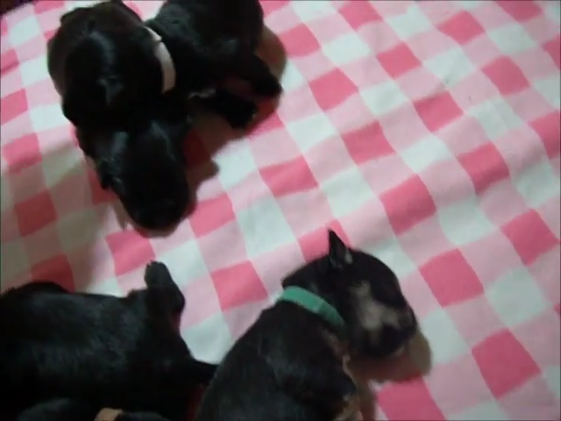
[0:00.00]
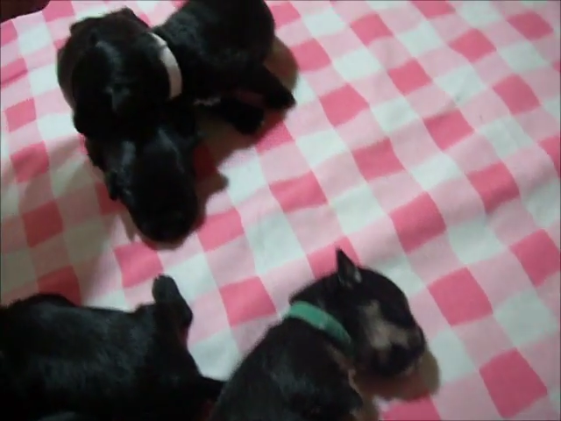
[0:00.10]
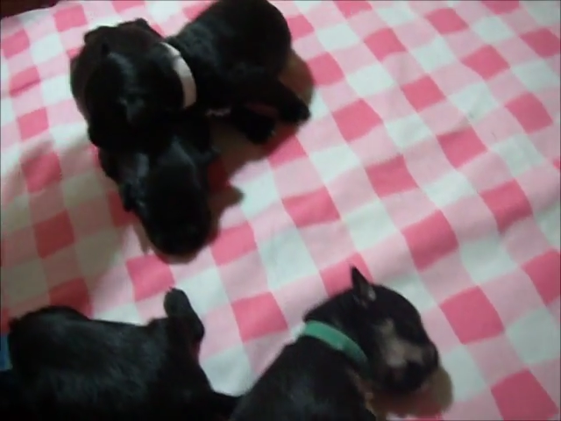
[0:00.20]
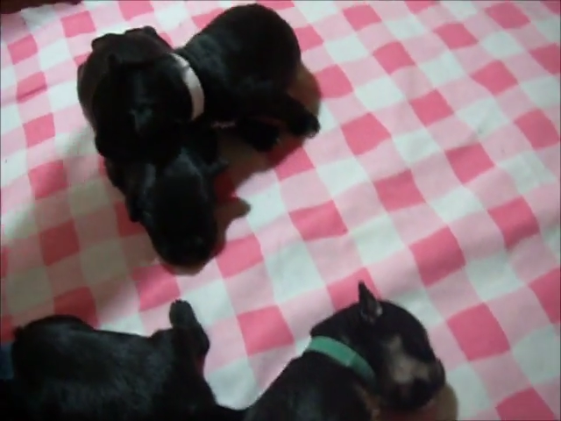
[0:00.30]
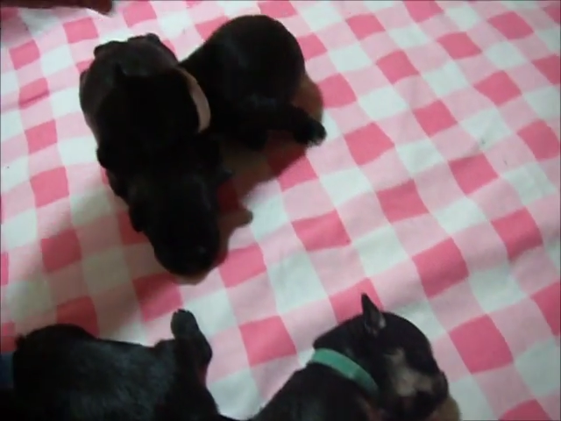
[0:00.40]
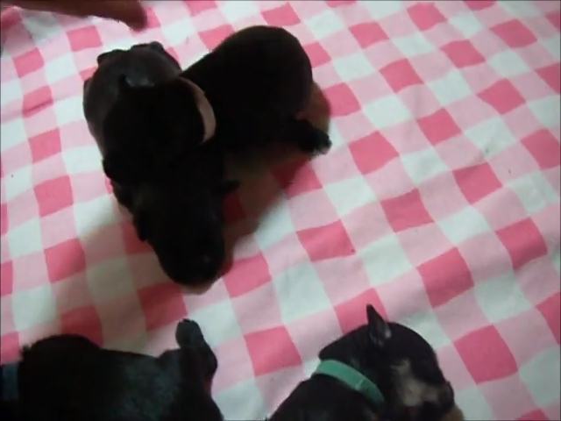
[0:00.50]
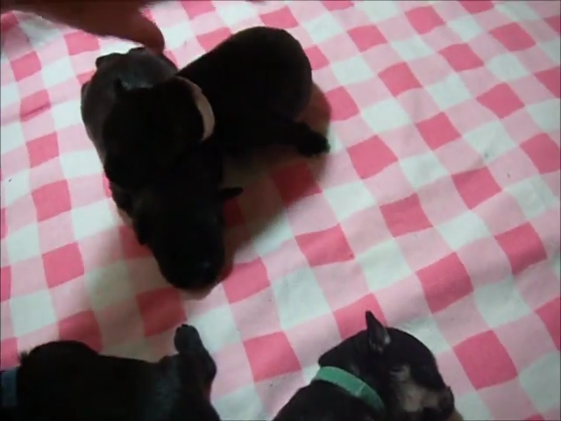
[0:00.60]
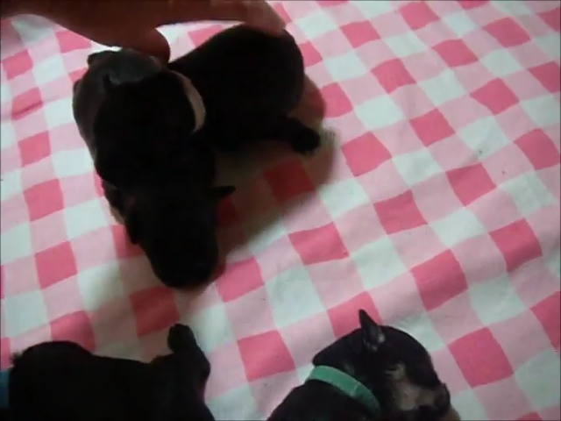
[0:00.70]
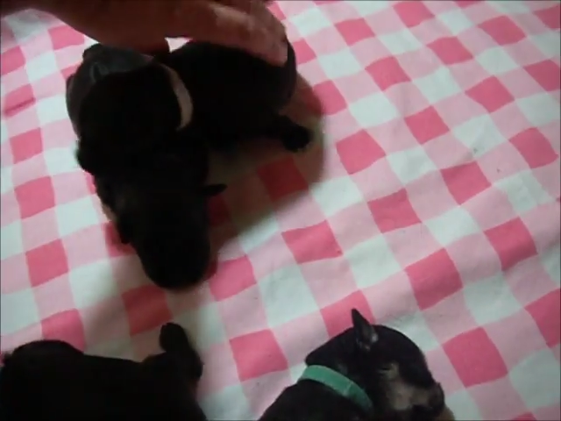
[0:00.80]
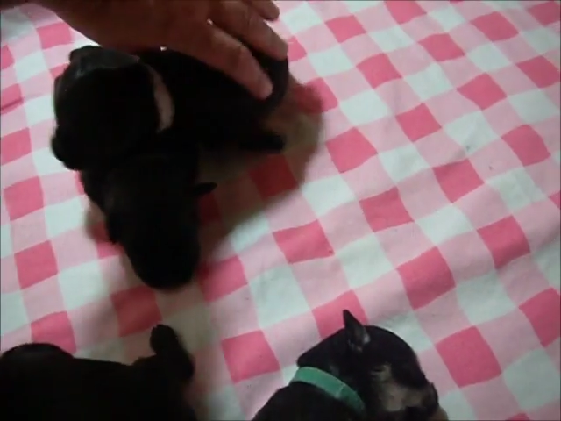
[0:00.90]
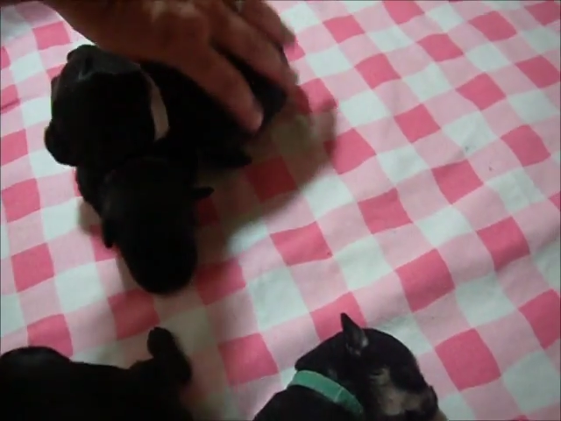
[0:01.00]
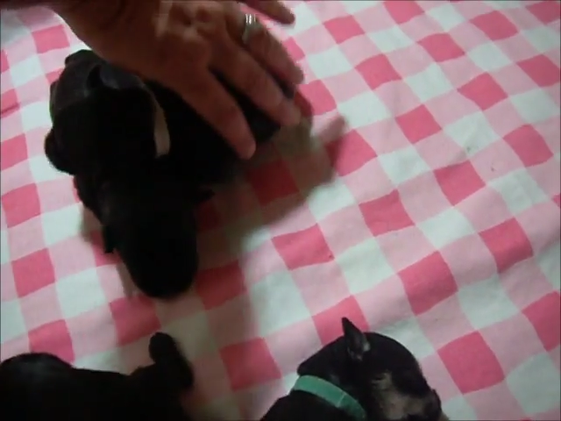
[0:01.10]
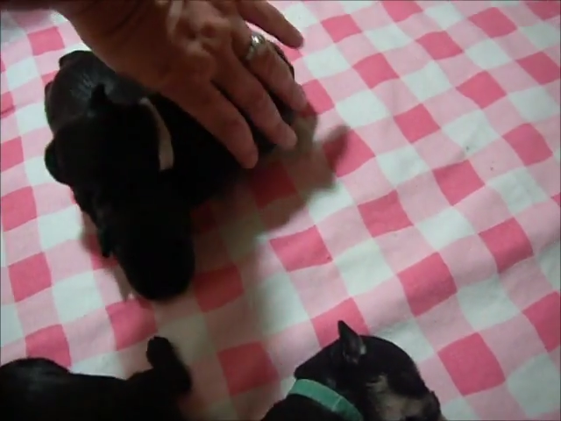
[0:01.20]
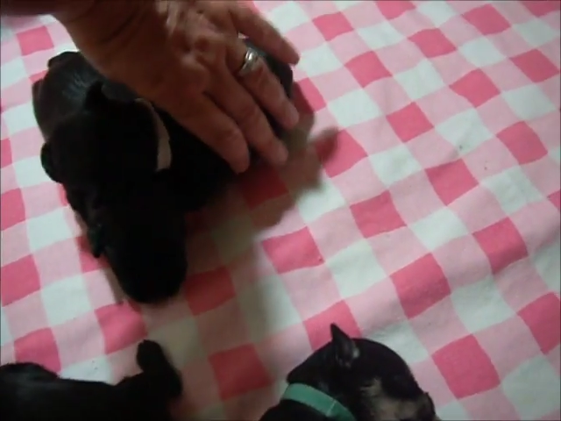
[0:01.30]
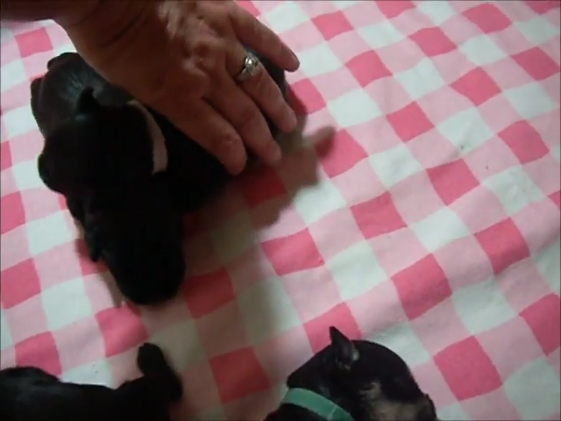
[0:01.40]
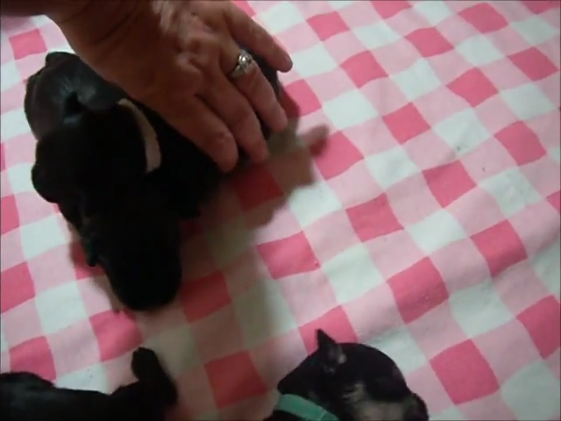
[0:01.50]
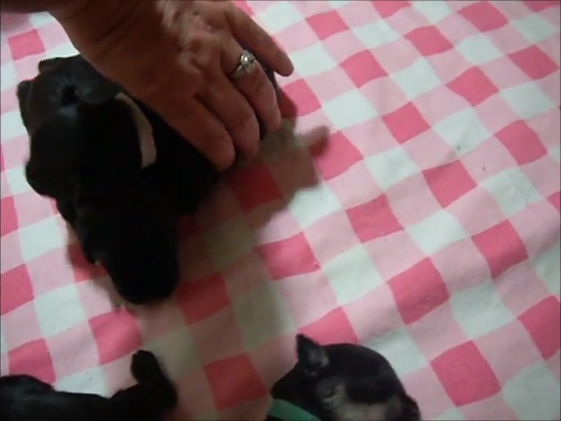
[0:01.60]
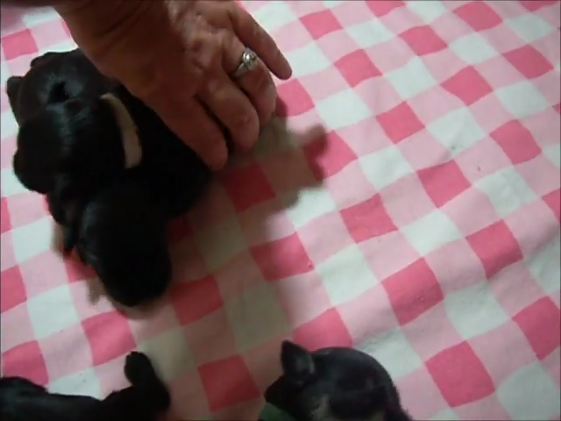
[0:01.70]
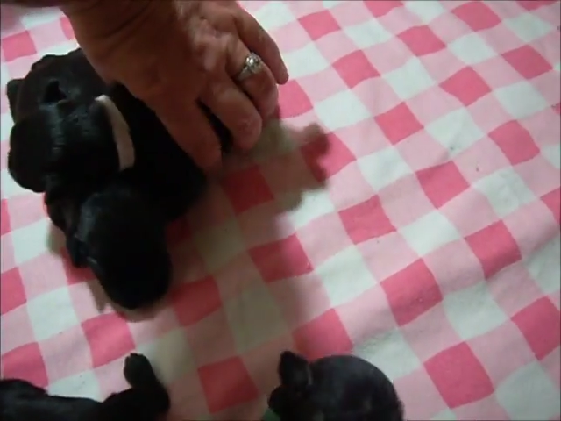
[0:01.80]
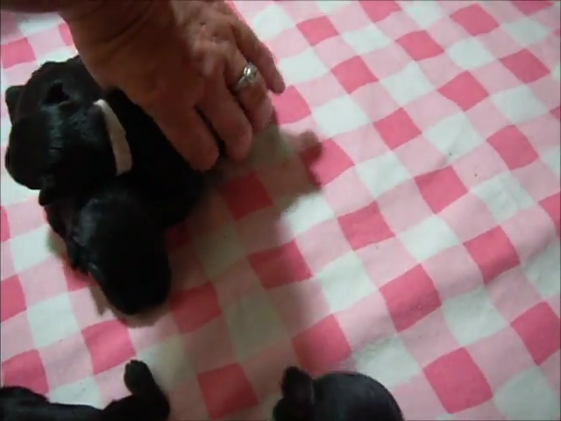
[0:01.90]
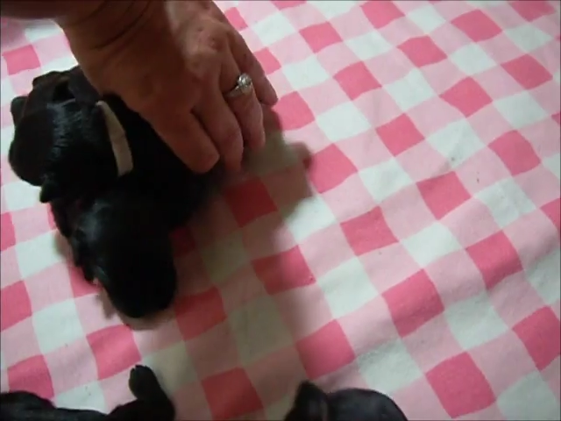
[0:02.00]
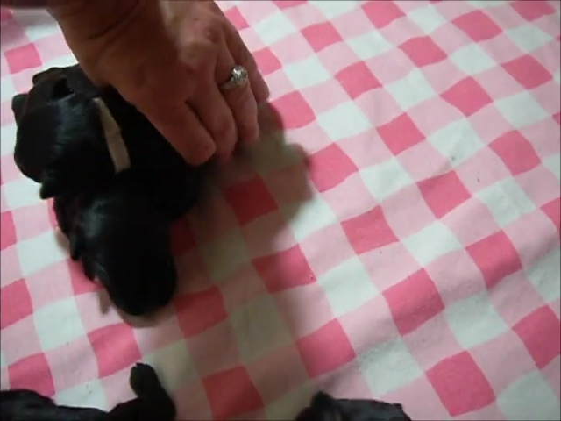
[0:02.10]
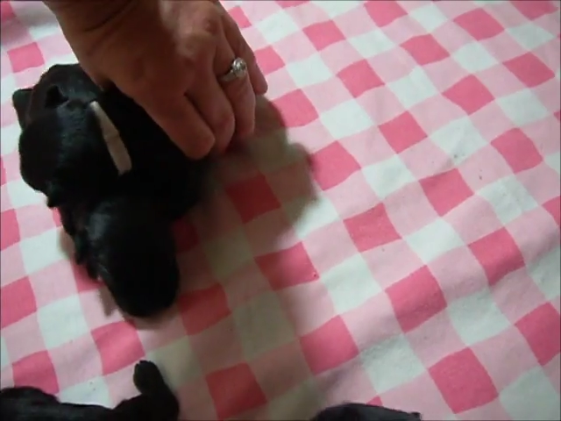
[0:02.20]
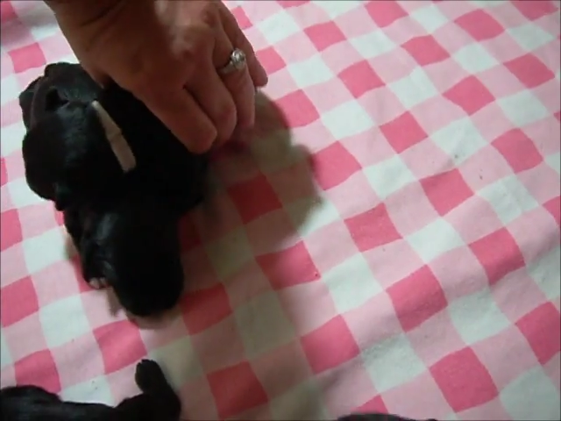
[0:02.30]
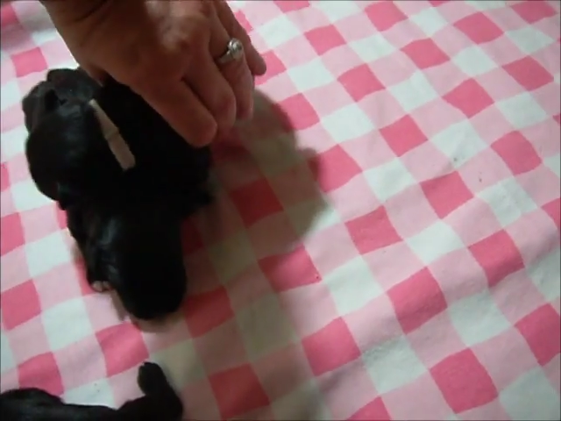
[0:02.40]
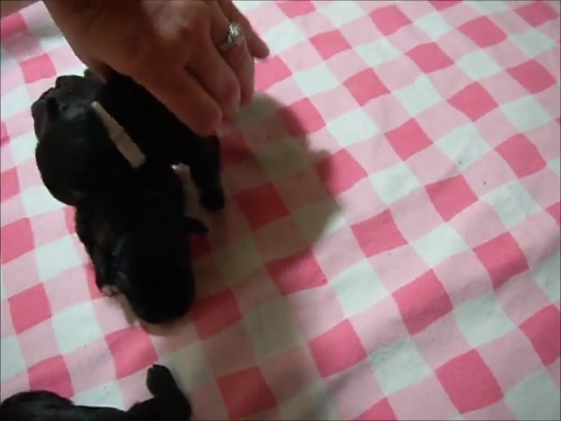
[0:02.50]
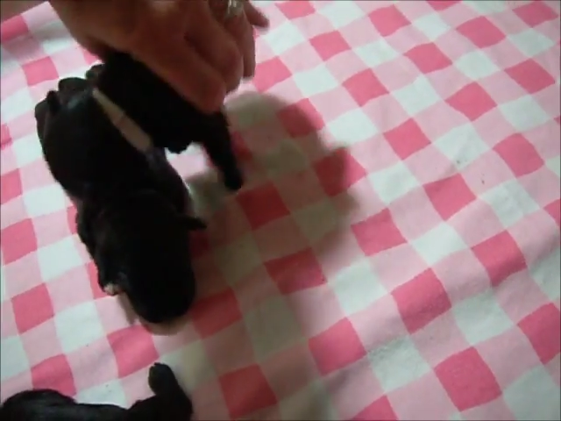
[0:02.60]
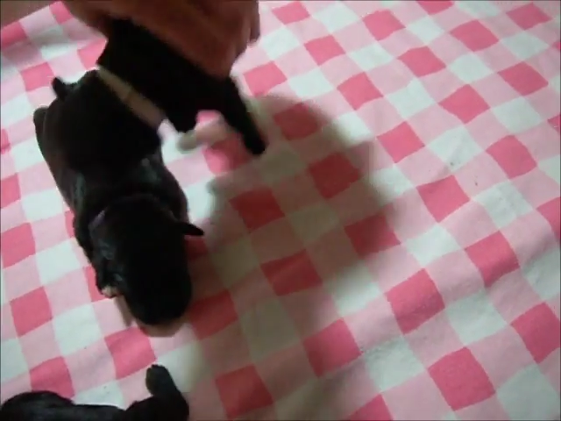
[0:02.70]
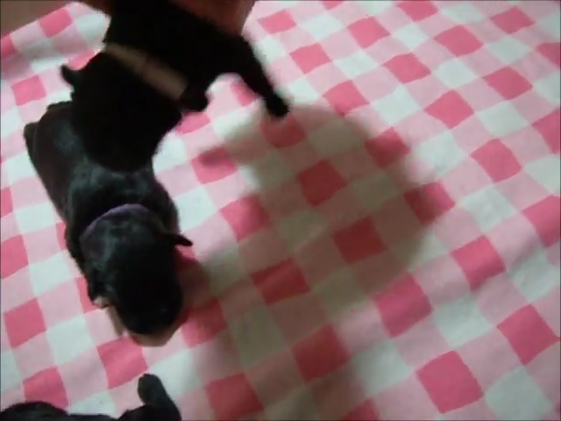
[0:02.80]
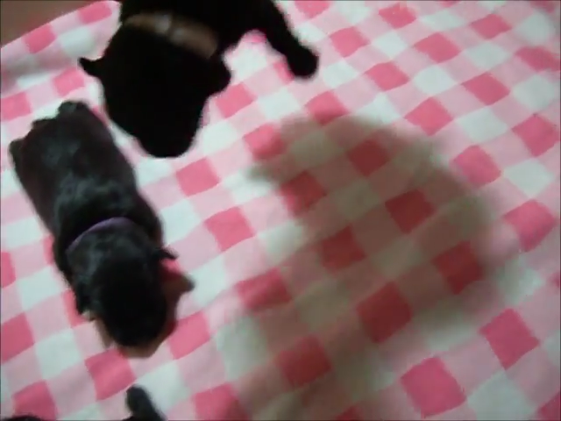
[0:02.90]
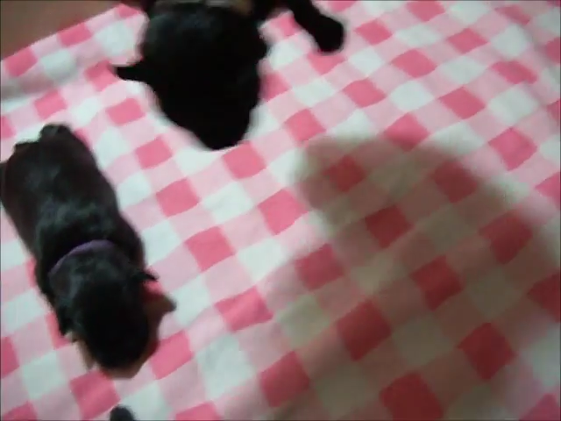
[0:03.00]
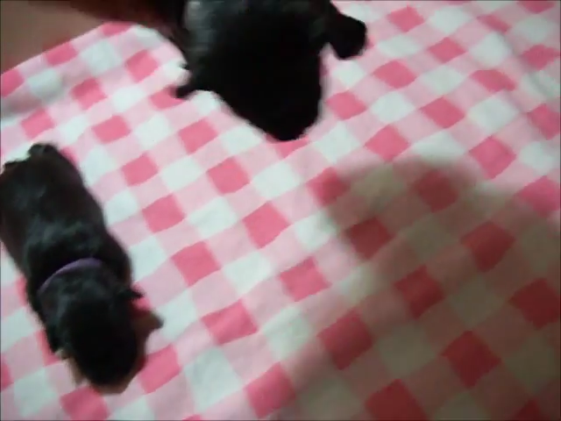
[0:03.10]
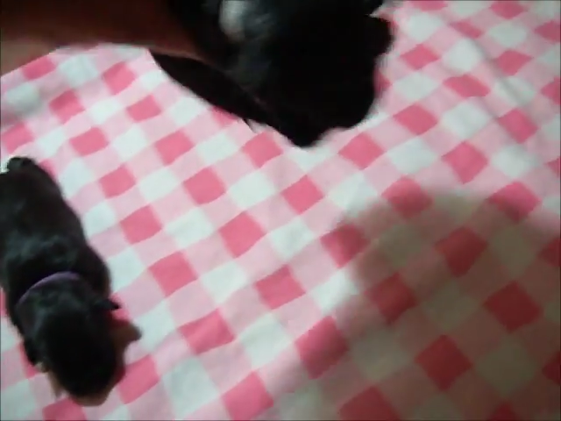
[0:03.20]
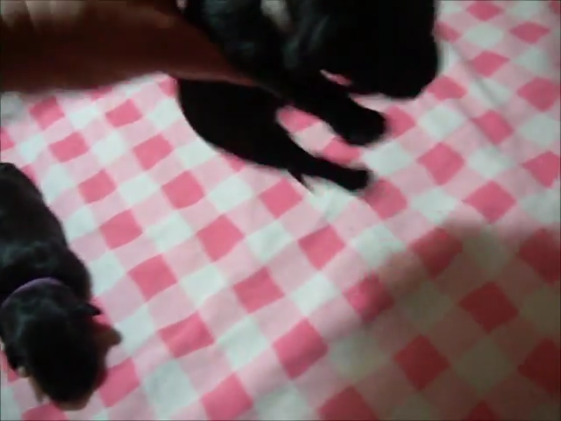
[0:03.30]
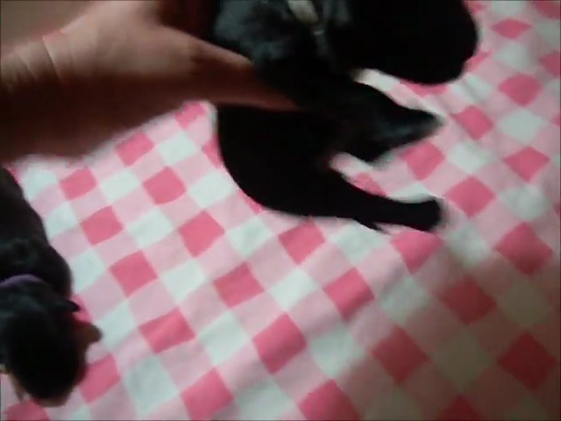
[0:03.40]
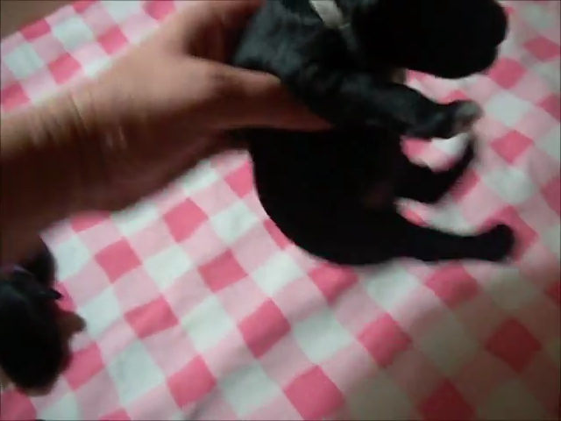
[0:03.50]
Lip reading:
Nobody's mouth can be seen.